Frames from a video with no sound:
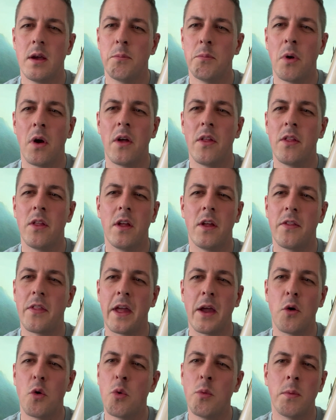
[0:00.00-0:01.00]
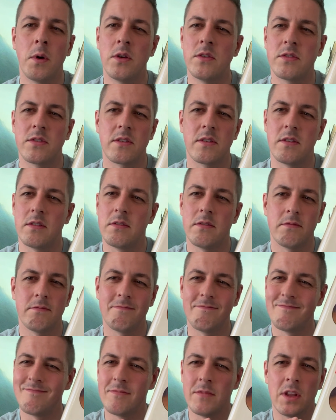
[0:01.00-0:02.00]
but they're almost,
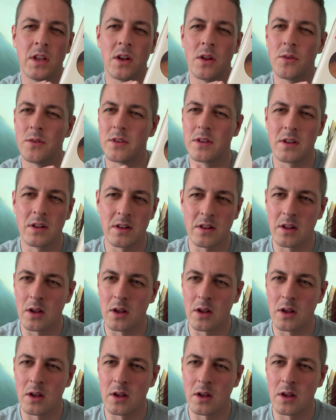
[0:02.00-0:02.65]
the